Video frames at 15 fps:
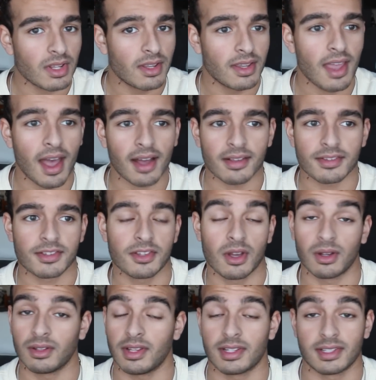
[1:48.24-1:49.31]
yeah,
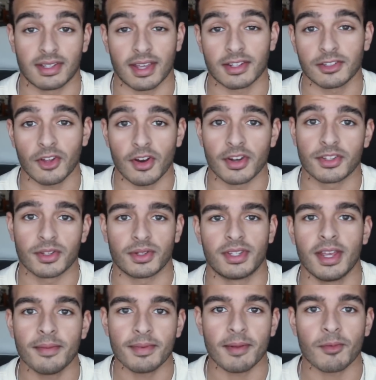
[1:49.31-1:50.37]
so let's get started. So
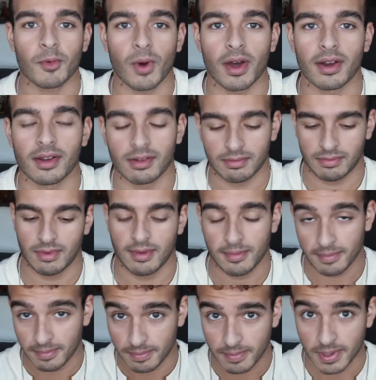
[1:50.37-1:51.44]
tip number 1,
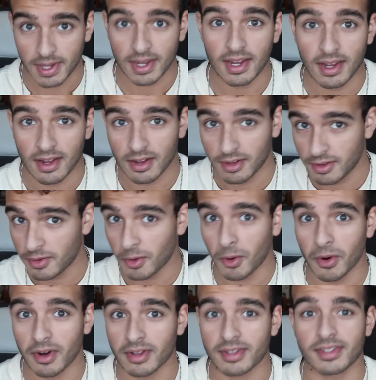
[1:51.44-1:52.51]
be
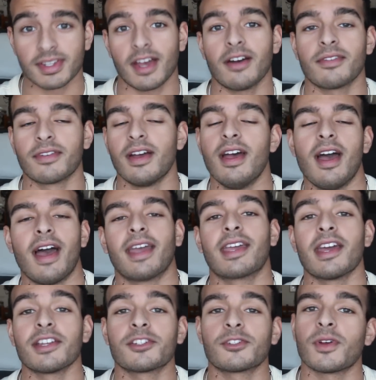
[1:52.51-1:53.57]
yourself. I
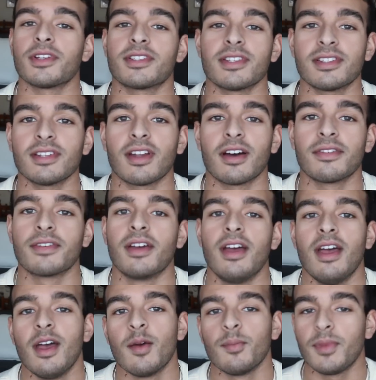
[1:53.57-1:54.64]
can't stress this enough.
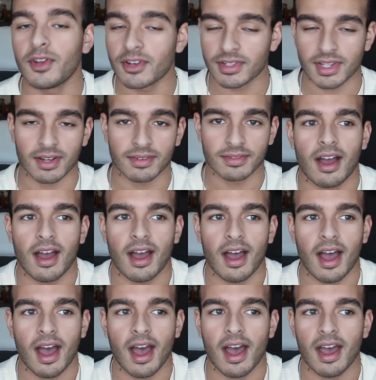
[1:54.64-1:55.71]
Be yourself.
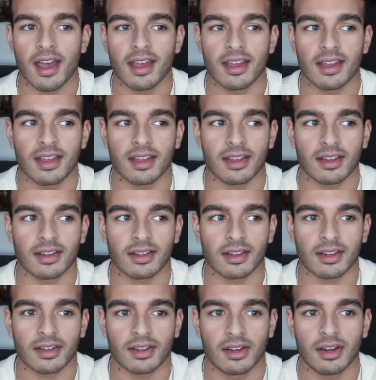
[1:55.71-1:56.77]
I
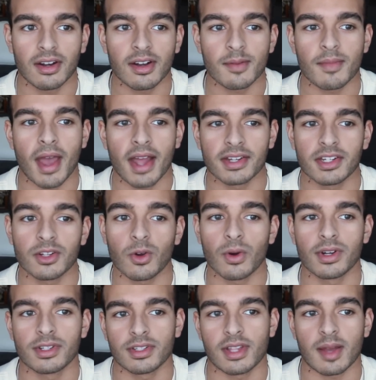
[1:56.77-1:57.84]
couldn't imagine
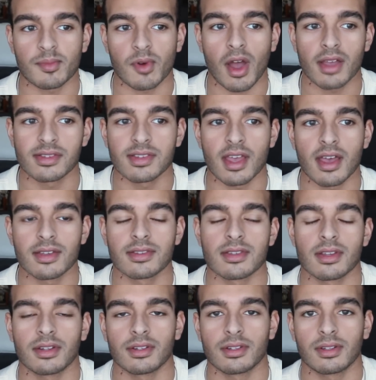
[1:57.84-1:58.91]
going into that process
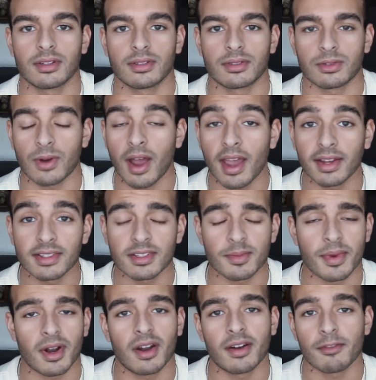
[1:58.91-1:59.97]
trying to
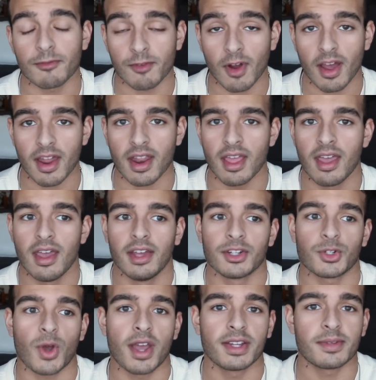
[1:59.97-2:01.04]
put on a front,
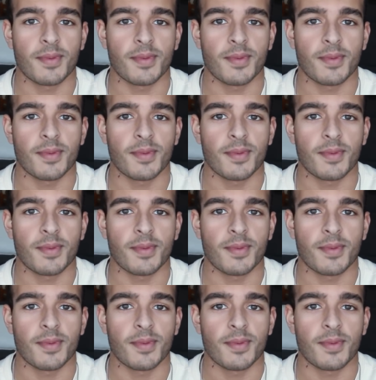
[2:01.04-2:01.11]
trying